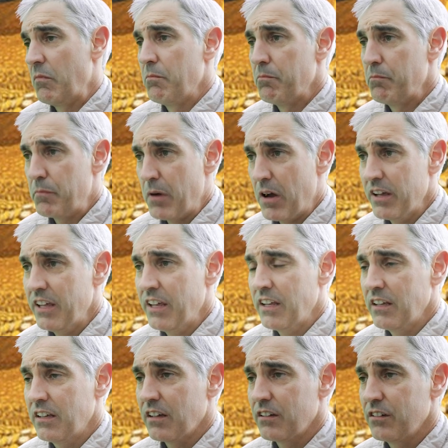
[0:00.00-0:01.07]

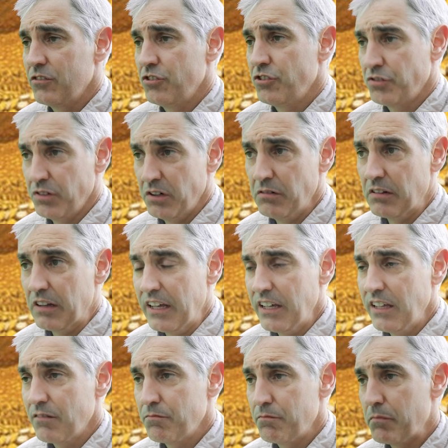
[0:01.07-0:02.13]
buying
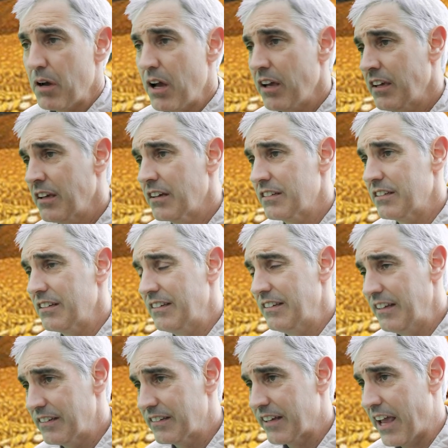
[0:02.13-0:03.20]
shrewdly, buying at a
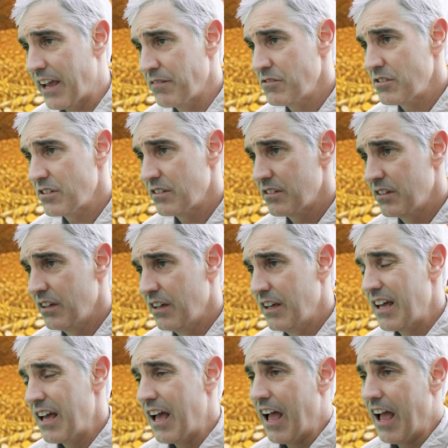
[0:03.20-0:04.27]
discount,
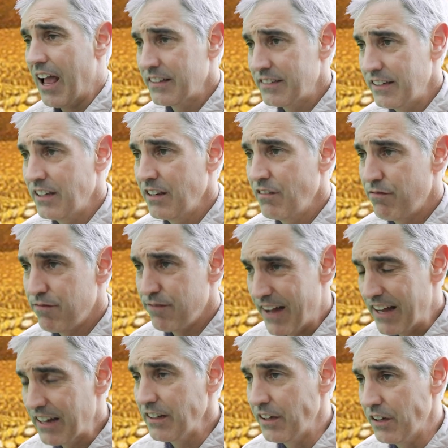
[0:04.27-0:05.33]
adding
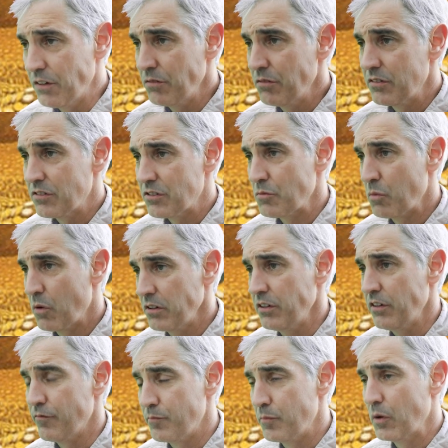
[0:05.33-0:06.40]
value to what
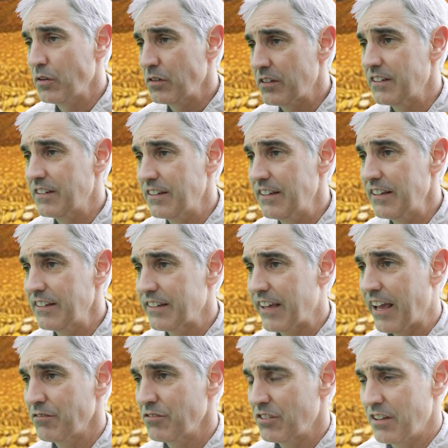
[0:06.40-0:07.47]
you've bought at a
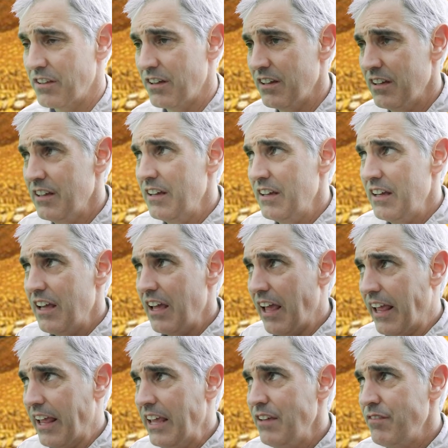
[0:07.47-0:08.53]
discount, so that
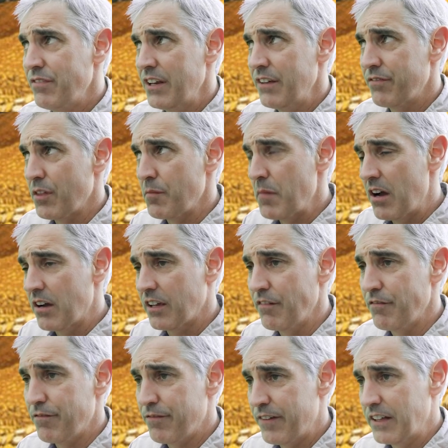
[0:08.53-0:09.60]
even if the
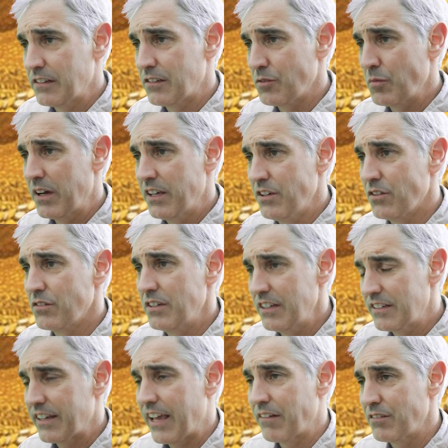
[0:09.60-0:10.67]
market fell to where your
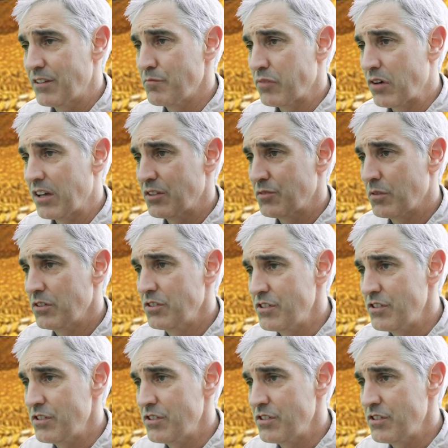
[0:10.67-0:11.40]
discounted price was, you've